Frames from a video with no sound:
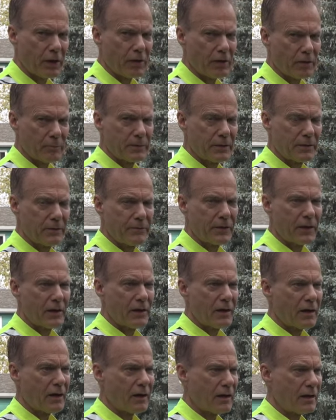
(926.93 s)
bulb
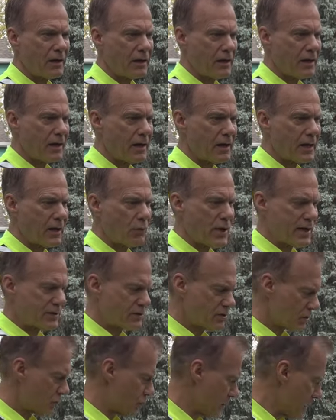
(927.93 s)
and I want
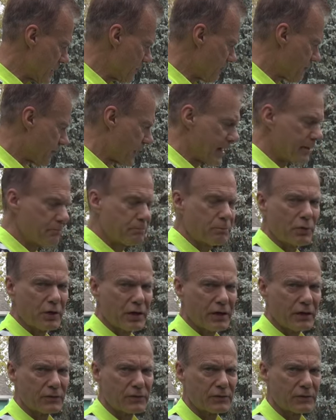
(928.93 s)
to read fine
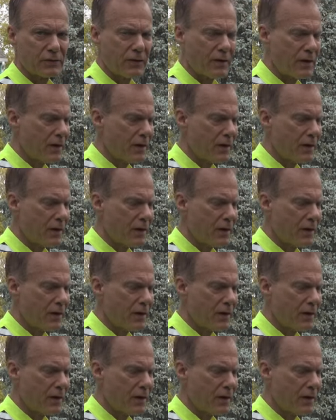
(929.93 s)
print,